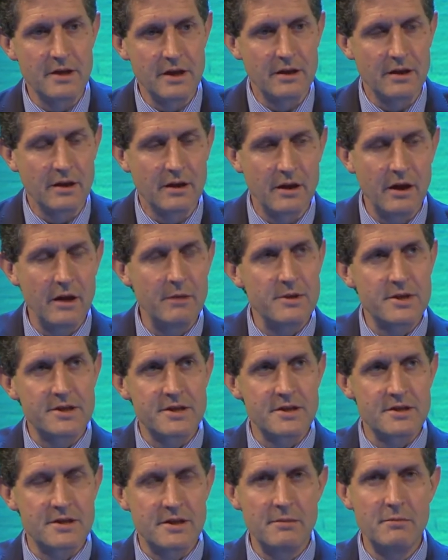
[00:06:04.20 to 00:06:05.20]
in the climate
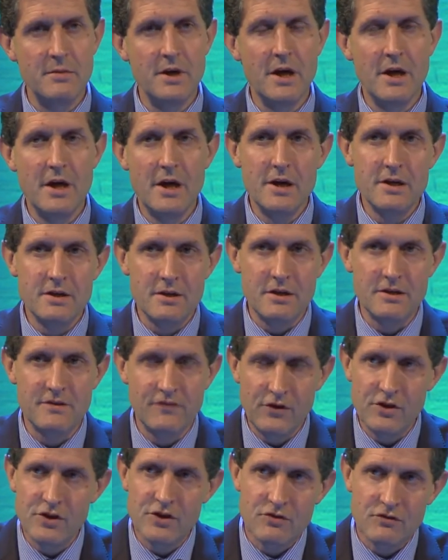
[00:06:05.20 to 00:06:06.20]
system. So it's
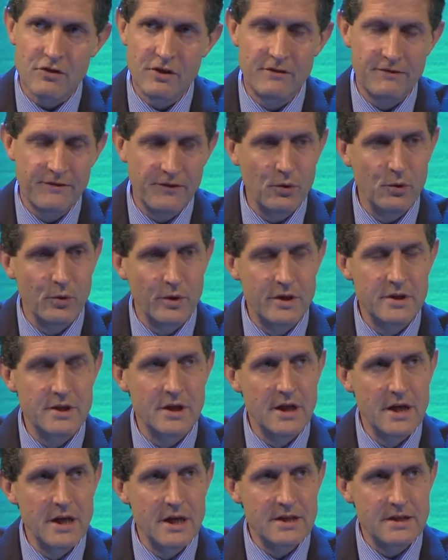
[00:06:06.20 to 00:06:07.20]
very straightforward
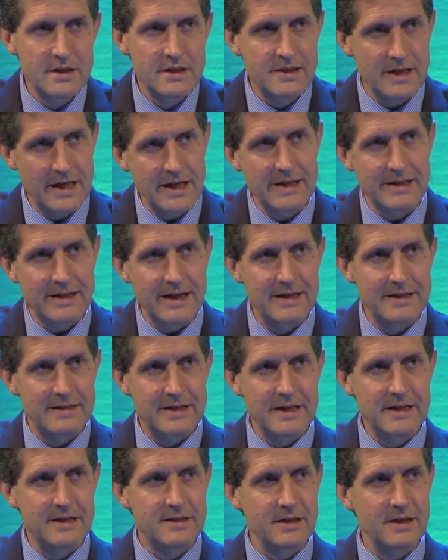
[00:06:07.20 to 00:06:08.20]
to take that
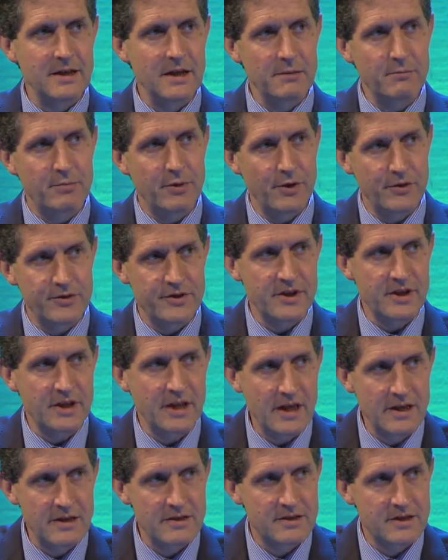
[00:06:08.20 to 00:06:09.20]
data and plot it
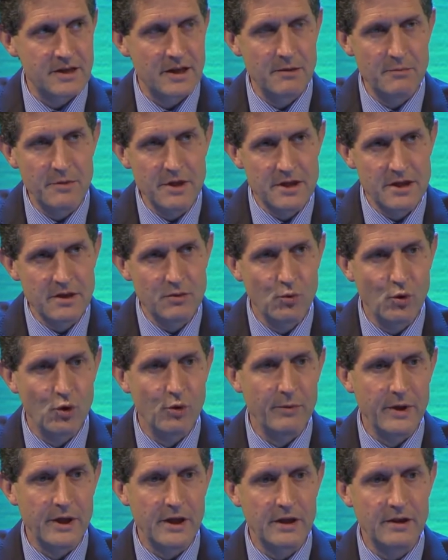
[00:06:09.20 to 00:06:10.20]
against committed
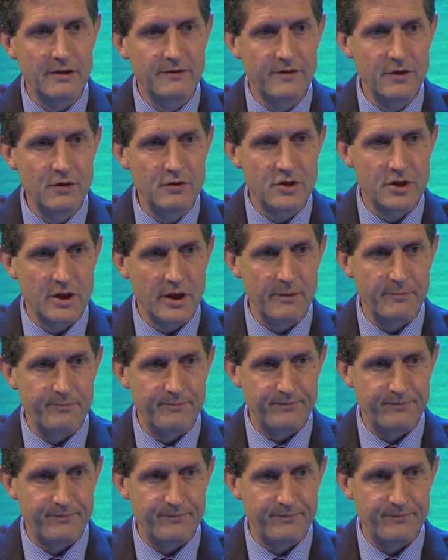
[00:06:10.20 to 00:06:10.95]
warming in the future.